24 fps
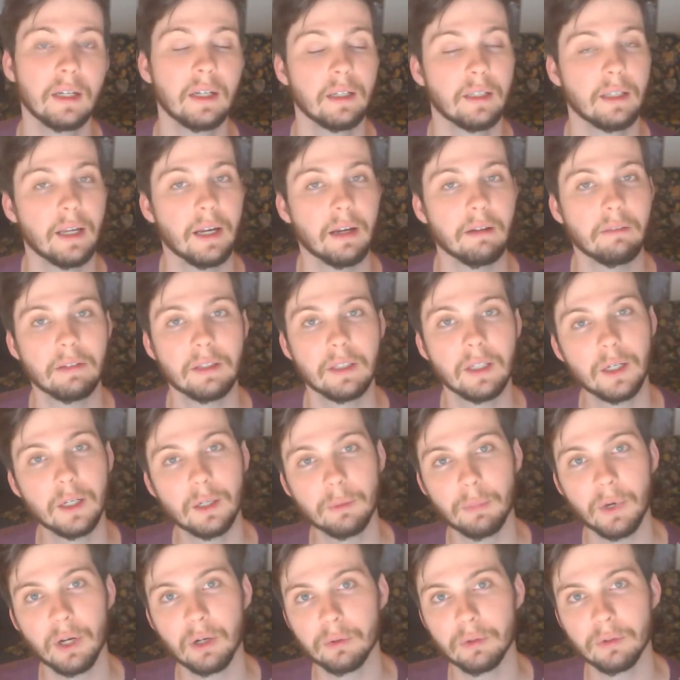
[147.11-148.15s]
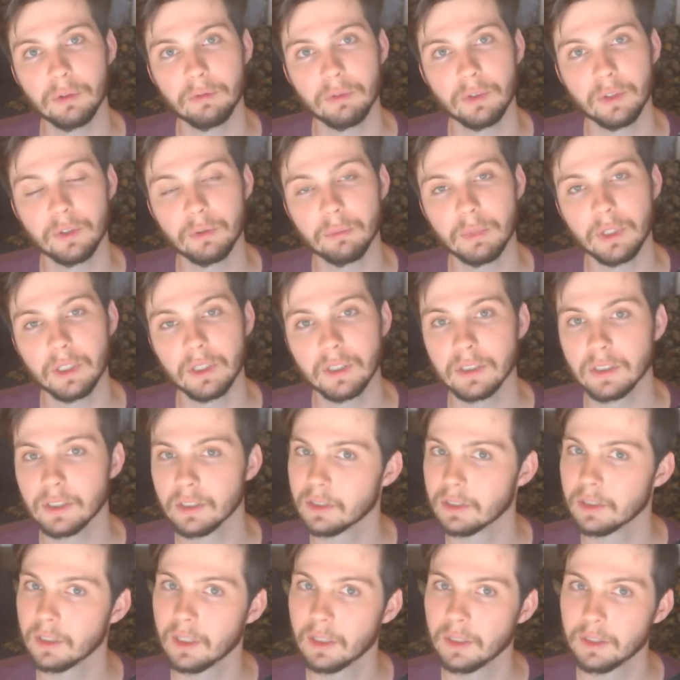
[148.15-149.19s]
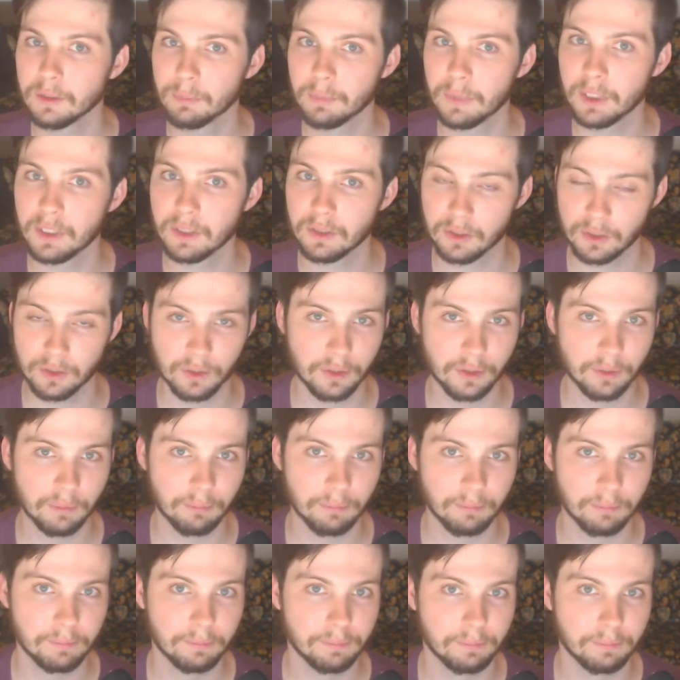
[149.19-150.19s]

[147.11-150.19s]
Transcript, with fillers: they haven't thought about reviewing because it's not as mainstream.